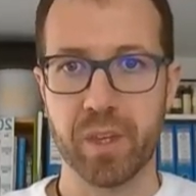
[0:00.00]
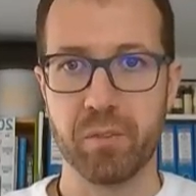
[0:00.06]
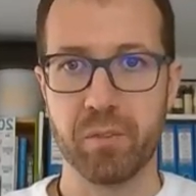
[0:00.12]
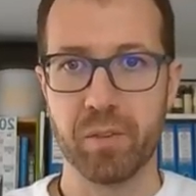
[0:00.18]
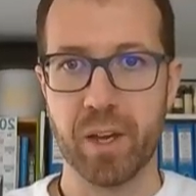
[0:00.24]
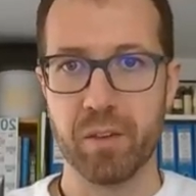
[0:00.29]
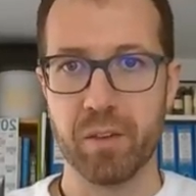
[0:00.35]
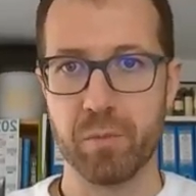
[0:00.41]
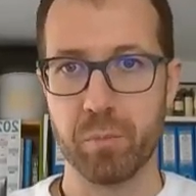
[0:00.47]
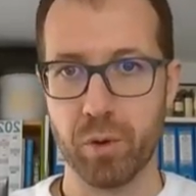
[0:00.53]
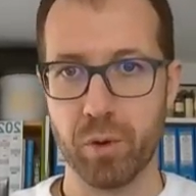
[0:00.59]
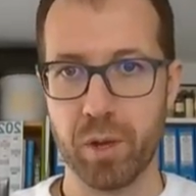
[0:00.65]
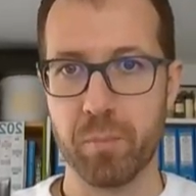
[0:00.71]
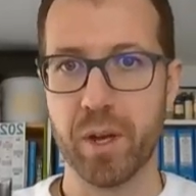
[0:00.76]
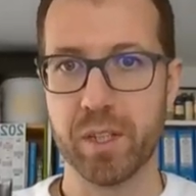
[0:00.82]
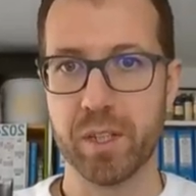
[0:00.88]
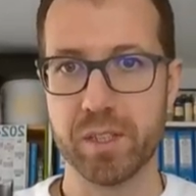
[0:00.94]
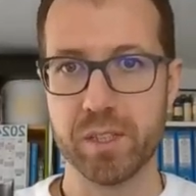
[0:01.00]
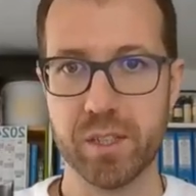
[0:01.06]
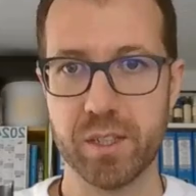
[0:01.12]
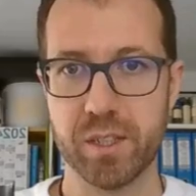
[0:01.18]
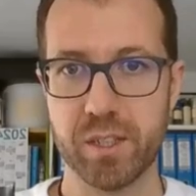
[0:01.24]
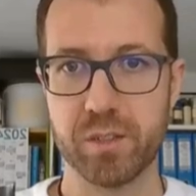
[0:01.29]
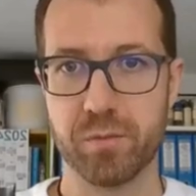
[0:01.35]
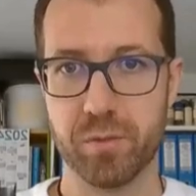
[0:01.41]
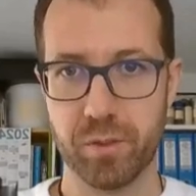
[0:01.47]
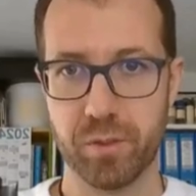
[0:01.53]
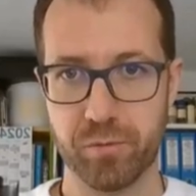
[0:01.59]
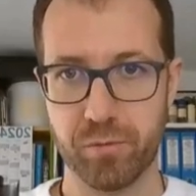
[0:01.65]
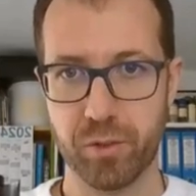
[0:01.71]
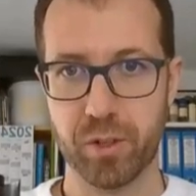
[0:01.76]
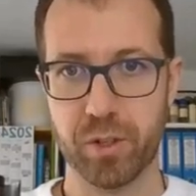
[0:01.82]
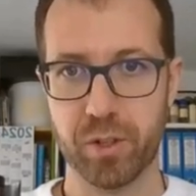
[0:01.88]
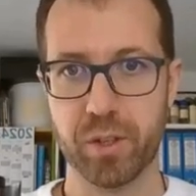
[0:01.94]
we have a polyamide 6 with
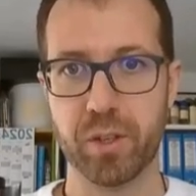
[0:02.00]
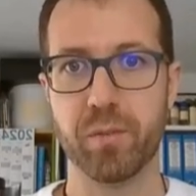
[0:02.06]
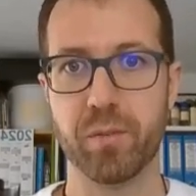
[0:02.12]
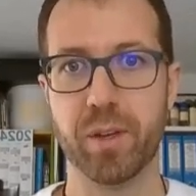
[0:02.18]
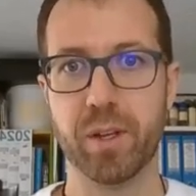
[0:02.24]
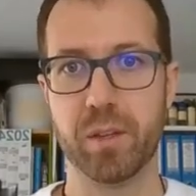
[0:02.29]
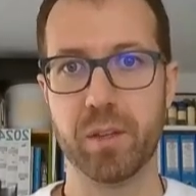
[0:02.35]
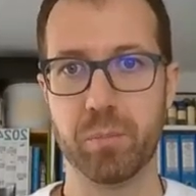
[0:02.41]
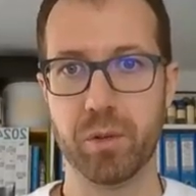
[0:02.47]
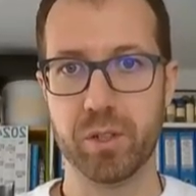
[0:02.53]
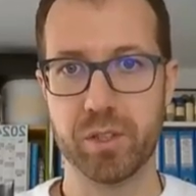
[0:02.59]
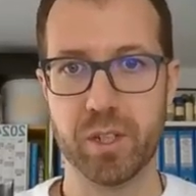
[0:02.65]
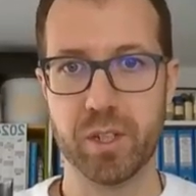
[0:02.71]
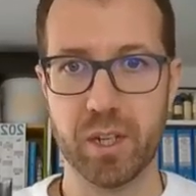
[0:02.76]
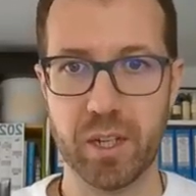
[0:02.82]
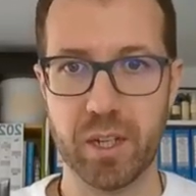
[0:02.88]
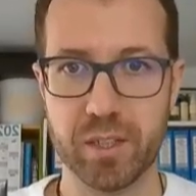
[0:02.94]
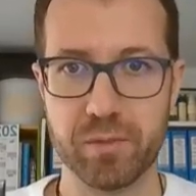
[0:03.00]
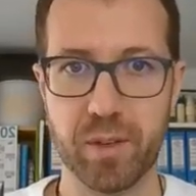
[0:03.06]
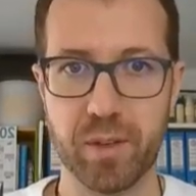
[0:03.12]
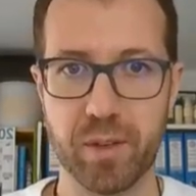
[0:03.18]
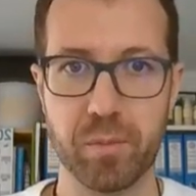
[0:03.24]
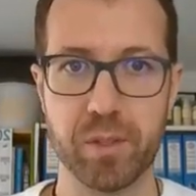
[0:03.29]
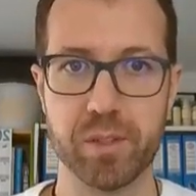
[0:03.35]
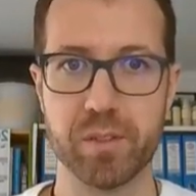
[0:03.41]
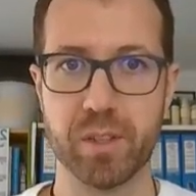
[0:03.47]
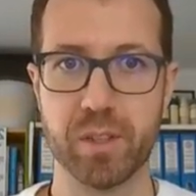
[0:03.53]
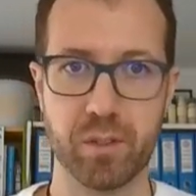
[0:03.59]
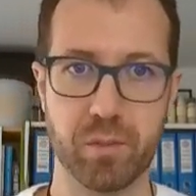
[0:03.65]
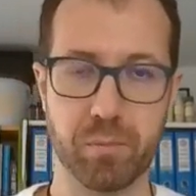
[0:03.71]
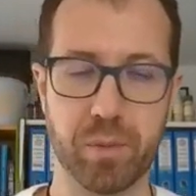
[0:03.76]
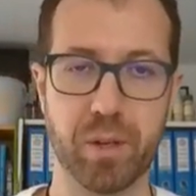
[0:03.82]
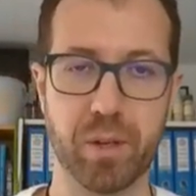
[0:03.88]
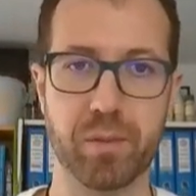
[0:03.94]
30 weight per cent glass fibers in
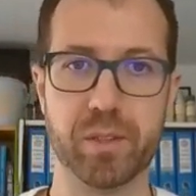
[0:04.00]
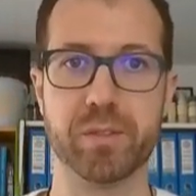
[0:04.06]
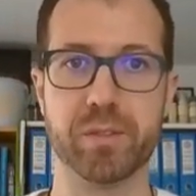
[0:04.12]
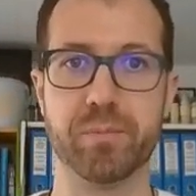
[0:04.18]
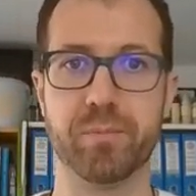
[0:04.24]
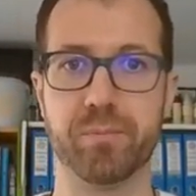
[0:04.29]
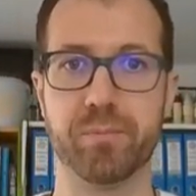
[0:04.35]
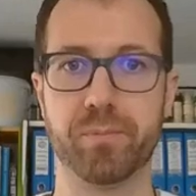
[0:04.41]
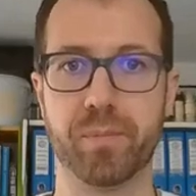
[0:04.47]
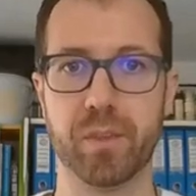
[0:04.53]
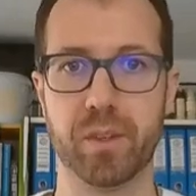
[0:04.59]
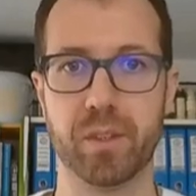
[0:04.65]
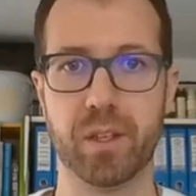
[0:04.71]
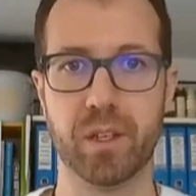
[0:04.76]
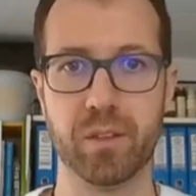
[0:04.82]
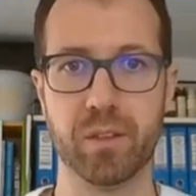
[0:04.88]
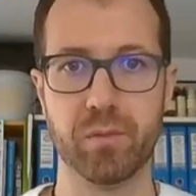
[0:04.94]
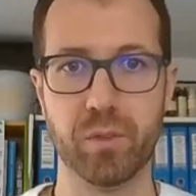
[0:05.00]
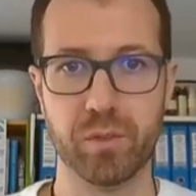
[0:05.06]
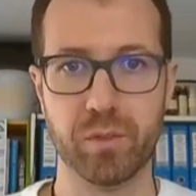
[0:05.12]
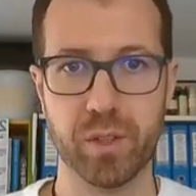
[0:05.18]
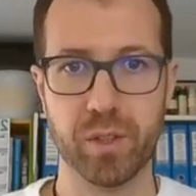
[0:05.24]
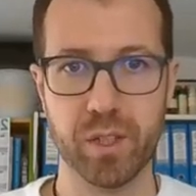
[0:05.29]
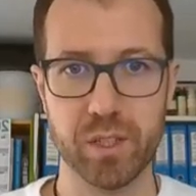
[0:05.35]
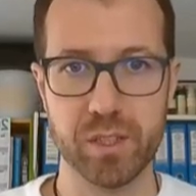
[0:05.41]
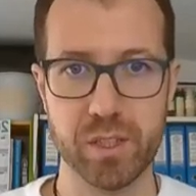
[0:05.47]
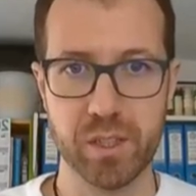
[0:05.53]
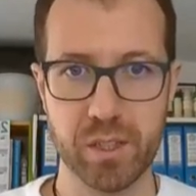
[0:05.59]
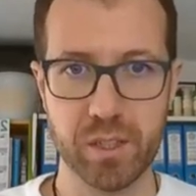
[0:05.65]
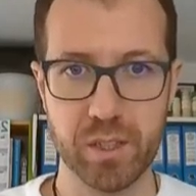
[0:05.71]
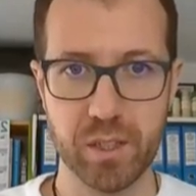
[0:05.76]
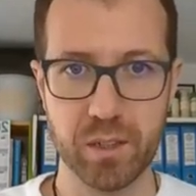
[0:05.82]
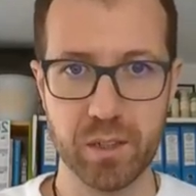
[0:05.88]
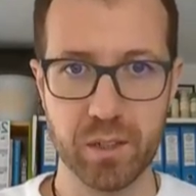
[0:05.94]
comparison. And what we can see
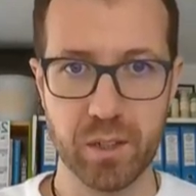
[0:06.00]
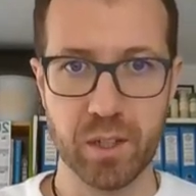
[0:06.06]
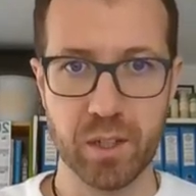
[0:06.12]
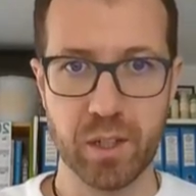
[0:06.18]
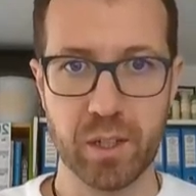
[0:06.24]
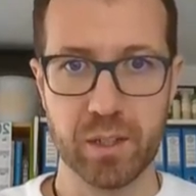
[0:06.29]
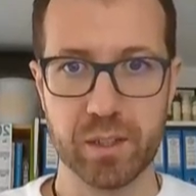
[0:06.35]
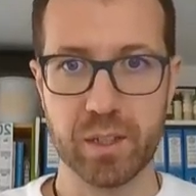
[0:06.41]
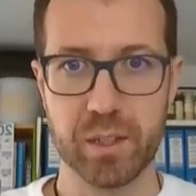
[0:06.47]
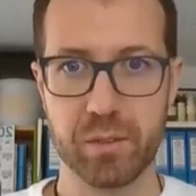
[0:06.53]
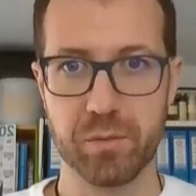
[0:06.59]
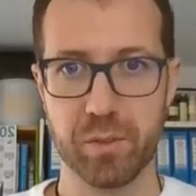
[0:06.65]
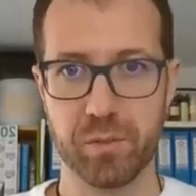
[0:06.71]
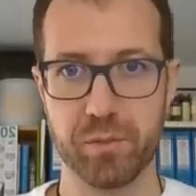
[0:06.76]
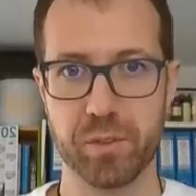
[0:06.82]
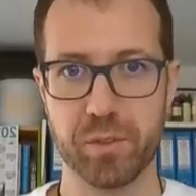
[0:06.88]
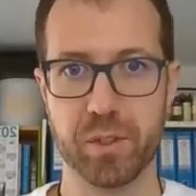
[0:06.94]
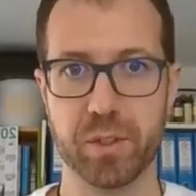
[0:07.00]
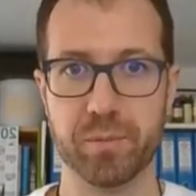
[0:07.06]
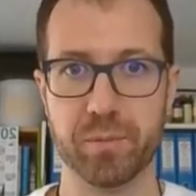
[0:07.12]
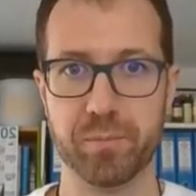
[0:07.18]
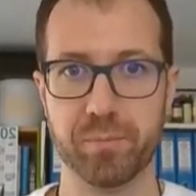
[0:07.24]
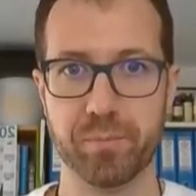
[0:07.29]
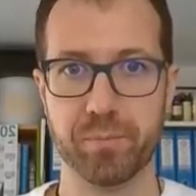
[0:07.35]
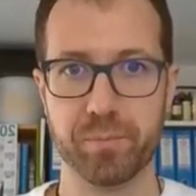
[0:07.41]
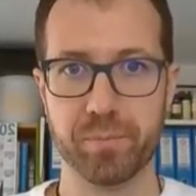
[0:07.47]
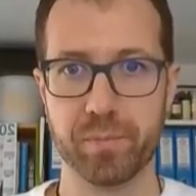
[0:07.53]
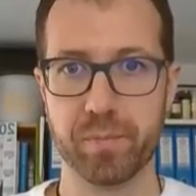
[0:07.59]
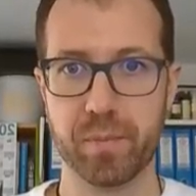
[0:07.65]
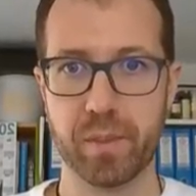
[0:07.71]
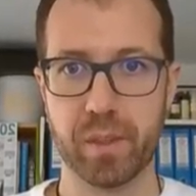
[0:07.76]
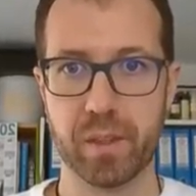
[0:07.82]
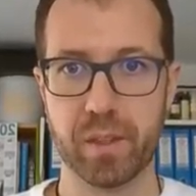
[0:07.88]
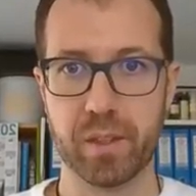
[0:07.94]
here, that with the
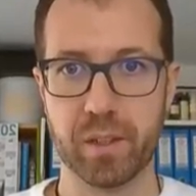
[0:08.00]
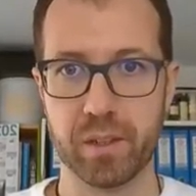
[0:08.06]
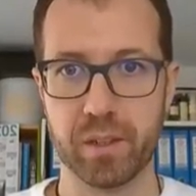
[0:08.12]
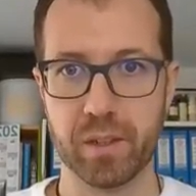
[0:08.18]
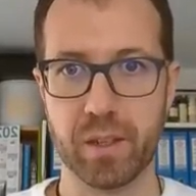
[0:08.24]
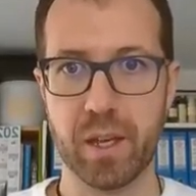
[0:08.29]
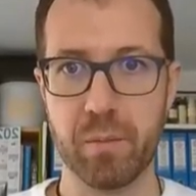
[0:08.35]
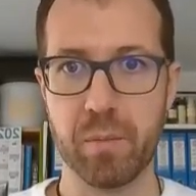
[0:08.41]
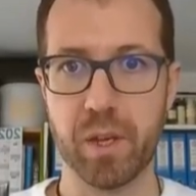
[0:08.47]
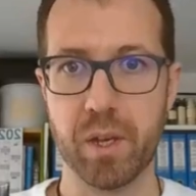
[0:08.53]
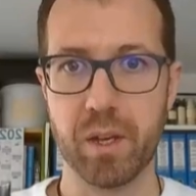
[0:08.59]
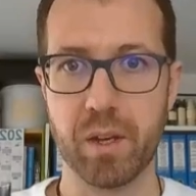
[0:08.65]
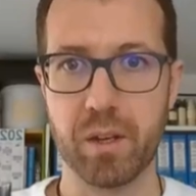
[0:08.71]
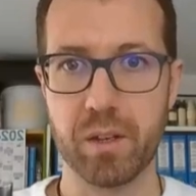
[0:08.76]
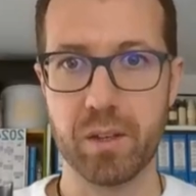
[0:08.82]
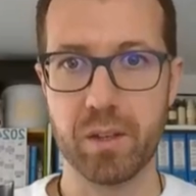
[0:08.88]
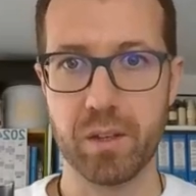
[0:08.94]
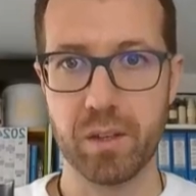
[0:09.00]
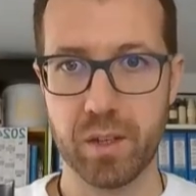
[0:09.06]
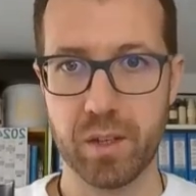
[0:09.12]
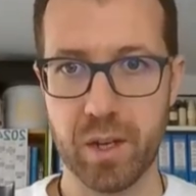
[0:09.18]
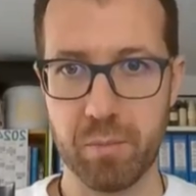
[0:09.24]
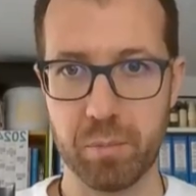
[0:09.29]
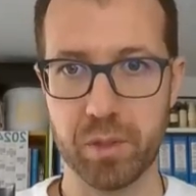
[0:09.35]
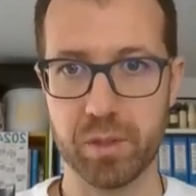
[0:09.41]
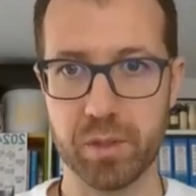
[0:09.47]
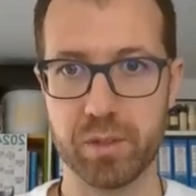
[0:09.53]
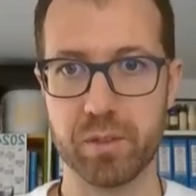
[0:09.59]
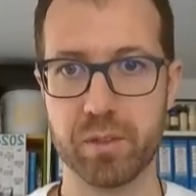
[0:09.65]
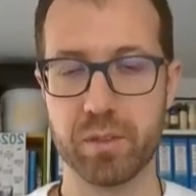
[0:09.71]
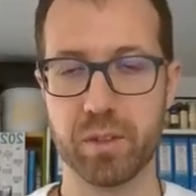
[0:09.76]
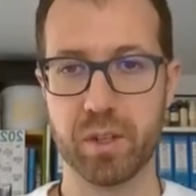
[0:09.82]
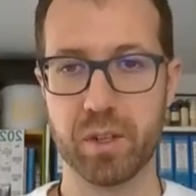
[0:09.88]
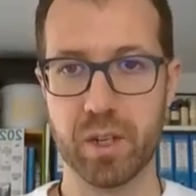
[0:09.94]
chemically coupled
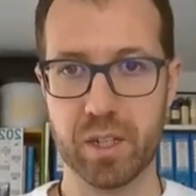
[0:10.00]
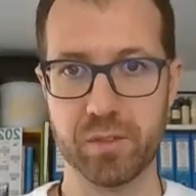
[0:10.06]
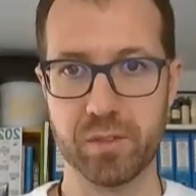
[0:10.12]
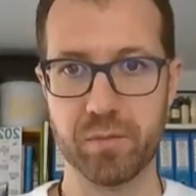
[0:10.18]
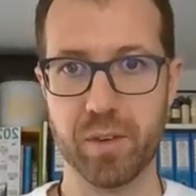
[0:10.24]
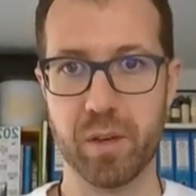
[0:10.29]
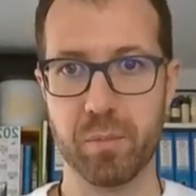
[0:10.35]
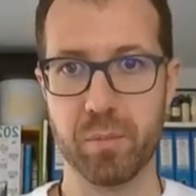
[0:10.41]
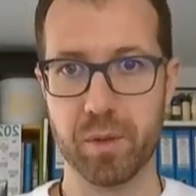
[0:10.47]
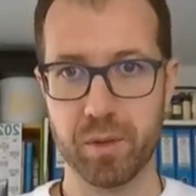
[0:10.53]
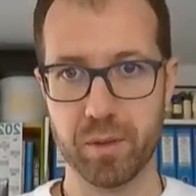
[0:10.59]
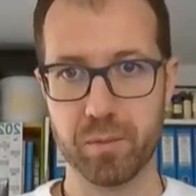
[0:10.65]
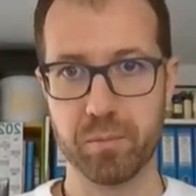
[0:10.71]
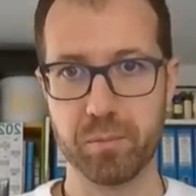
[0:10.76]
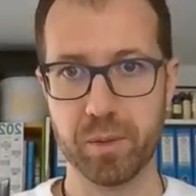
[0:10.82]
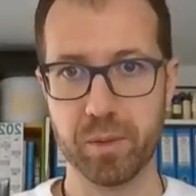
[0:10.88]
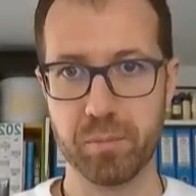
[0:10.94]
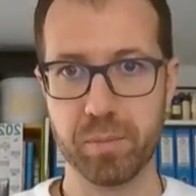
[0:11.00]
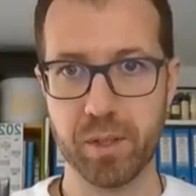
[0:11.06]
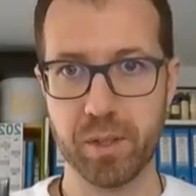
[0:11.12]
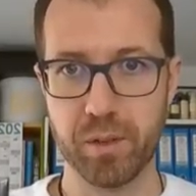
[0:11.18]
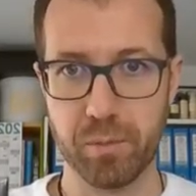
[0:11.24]
glass fiber PP